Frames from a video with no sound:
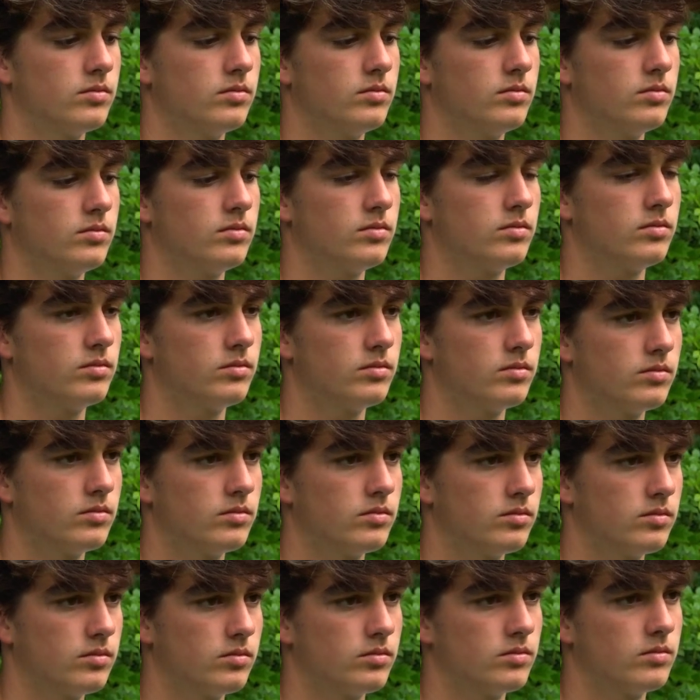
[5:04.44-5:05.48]

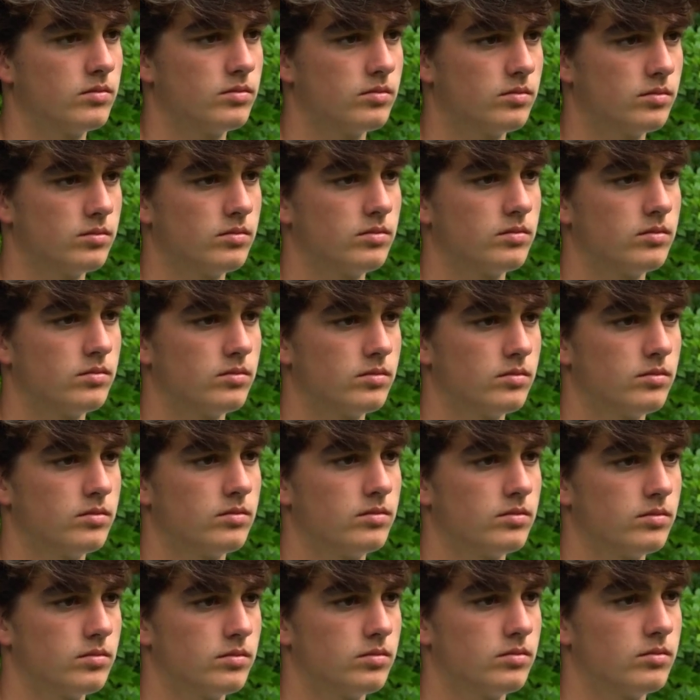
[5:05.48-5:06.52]

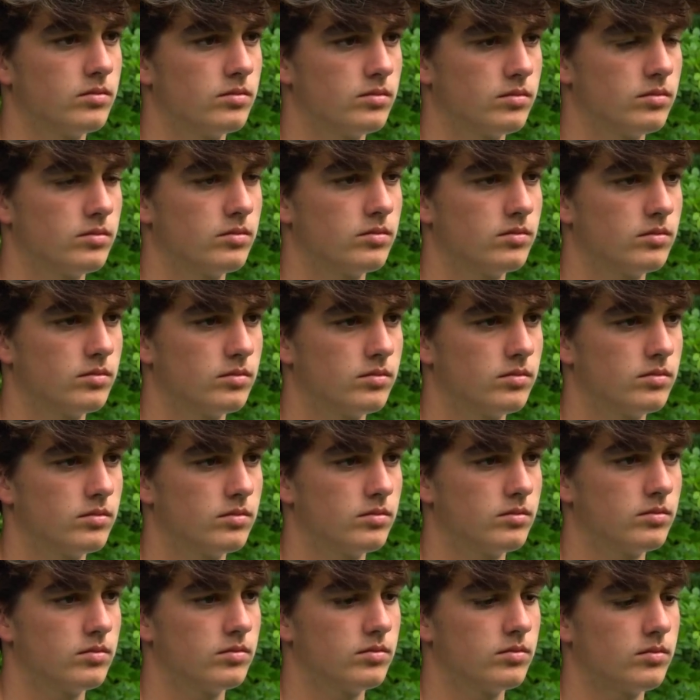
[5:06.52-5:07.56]

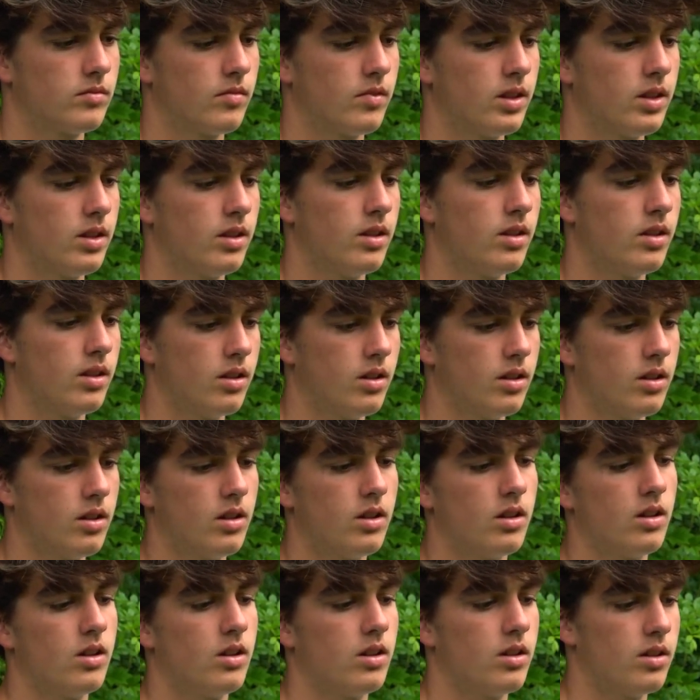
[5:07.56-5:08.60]

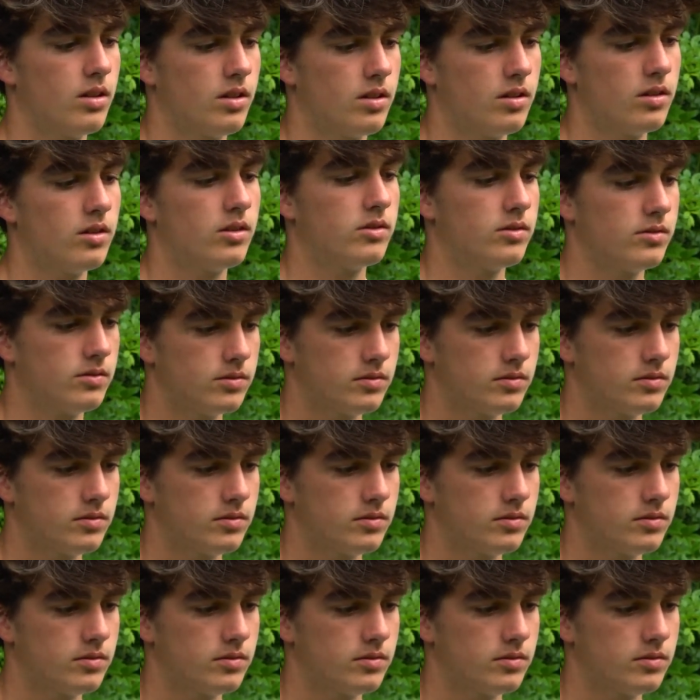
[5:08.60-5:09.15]
(silent)